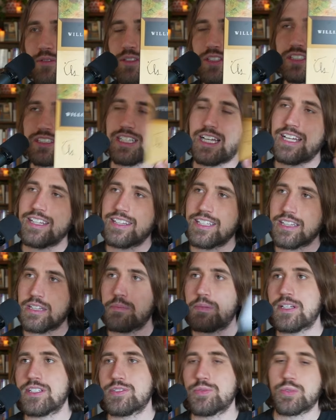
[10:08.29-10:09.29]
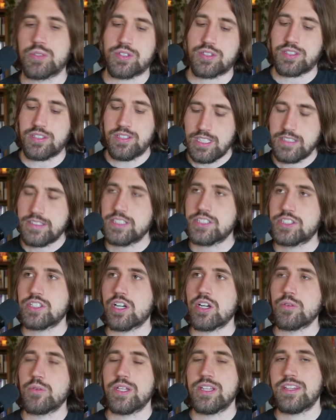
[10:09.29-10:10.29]
which is, I think, the best work to
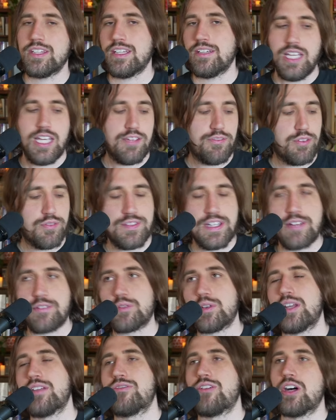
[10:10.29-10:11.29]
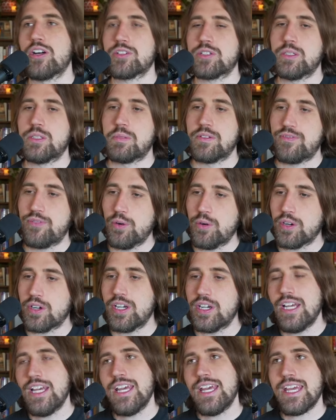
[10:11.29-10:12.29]
start with if you've never read Faulkner before,